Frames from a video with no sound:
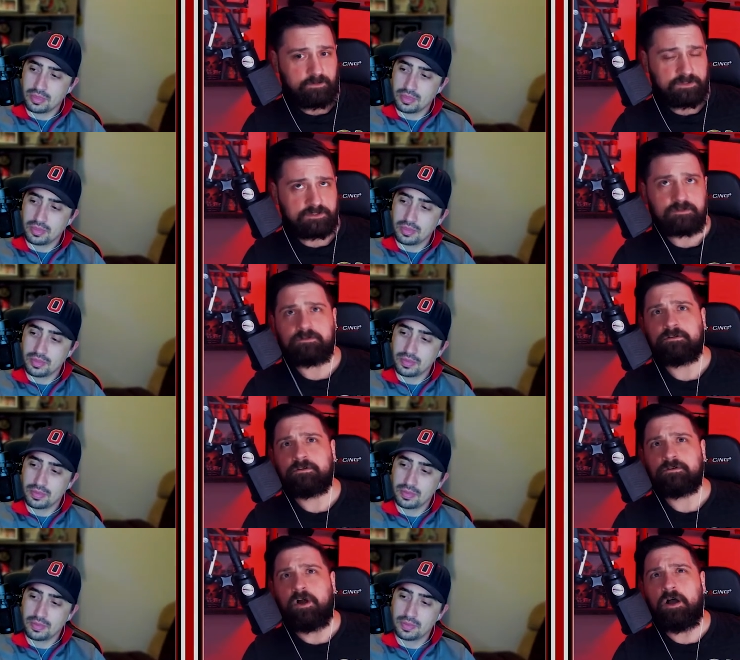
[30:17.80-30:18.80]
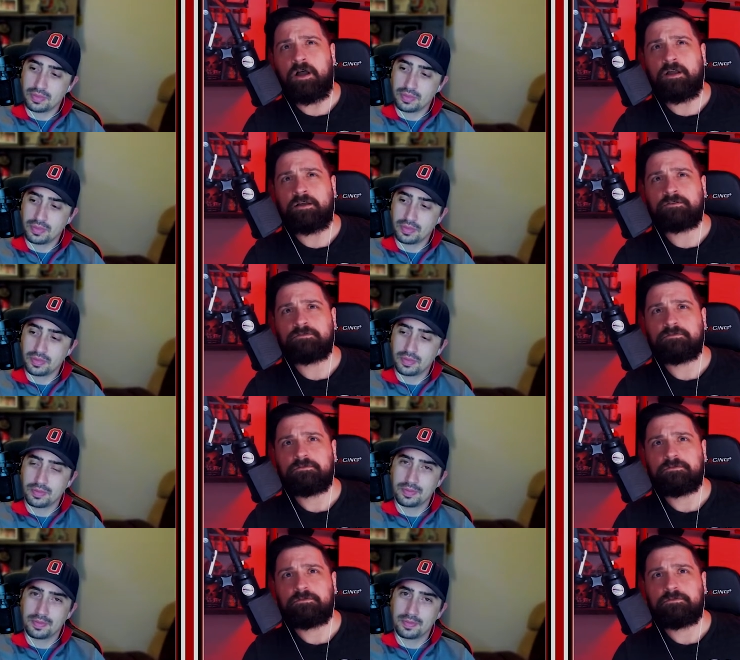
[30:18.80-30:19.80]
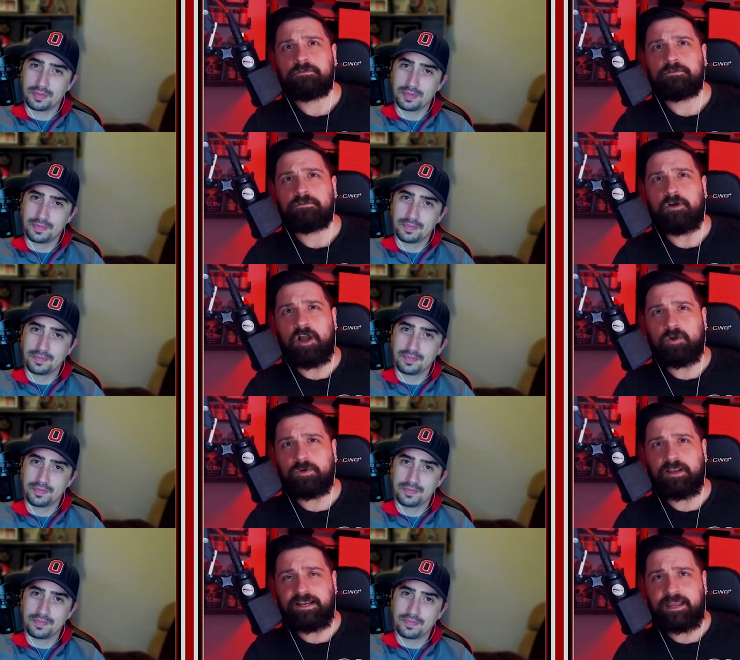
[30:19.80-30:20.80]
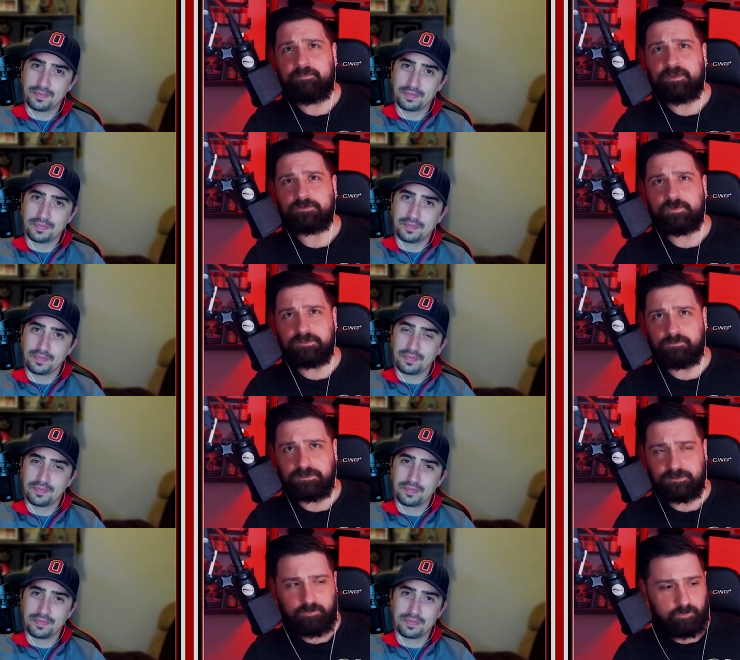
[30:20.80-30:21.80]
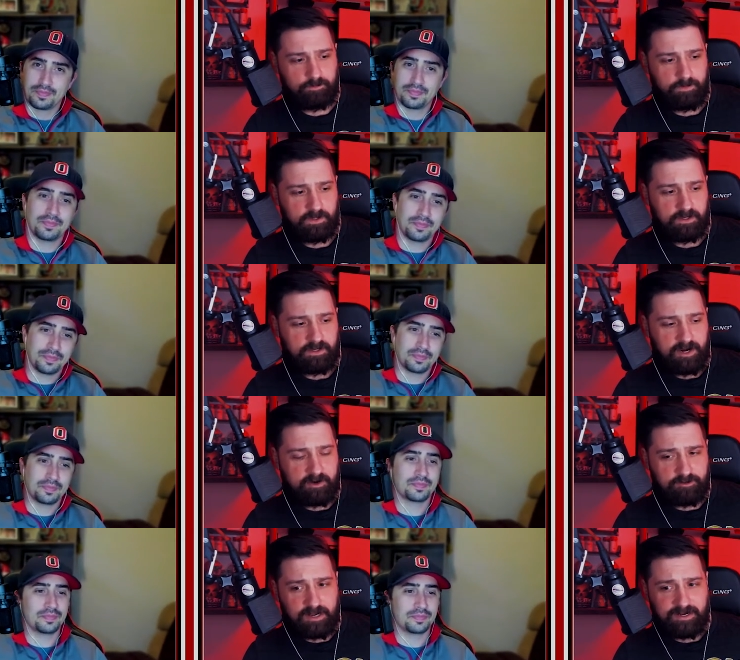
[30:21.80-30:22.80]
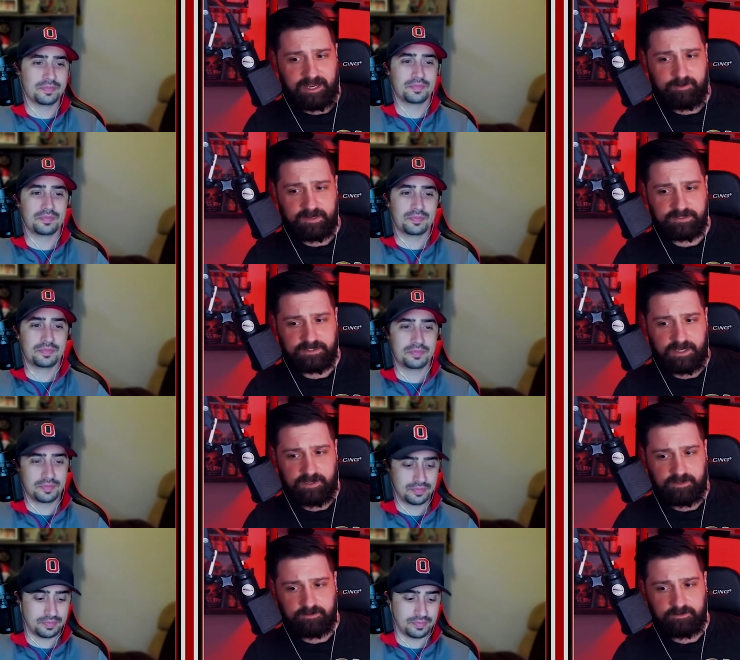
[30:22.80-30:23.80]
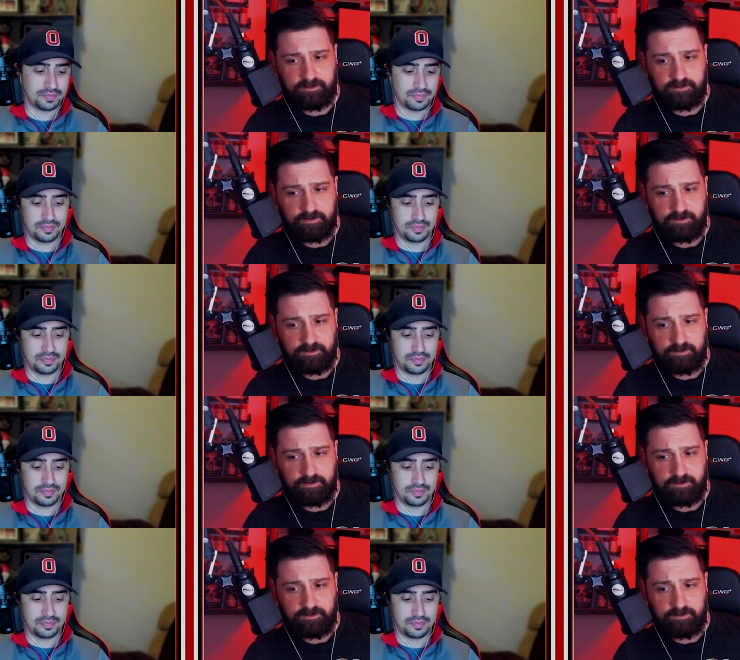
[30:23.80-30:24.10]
Speaker 1: what's uh aquadynamics? What's what's the aerodynamics and